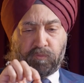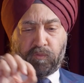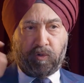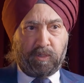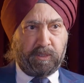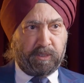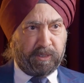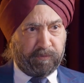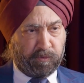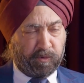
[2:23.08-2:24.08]
focus,
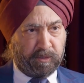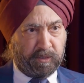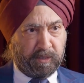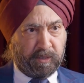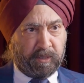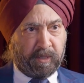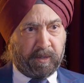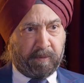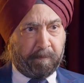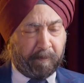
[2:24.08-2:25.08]
three focus.
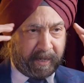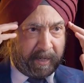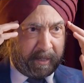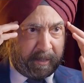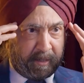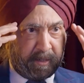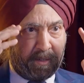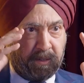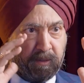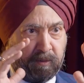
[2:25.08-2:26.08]
Brain
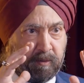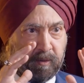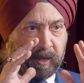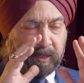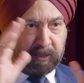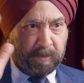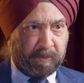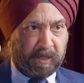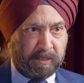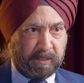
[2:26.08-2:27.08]
has the
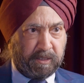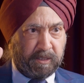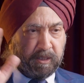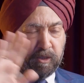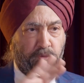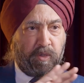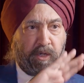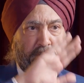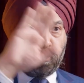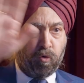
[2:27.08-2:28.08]
plasticity to
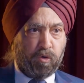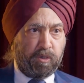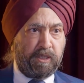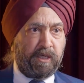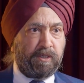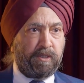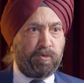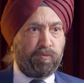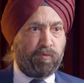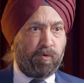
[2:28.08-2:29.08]
ignore the other
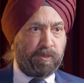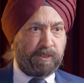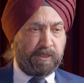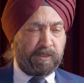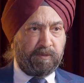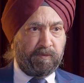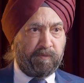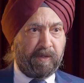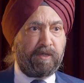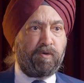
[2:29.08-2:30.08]
two focuses
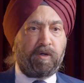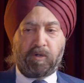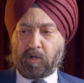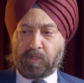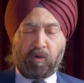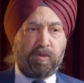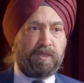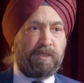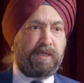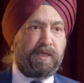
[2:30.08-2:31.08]
when you are not
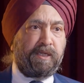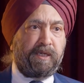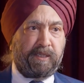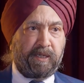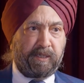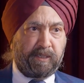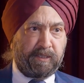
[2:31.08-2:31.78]
concentrating at that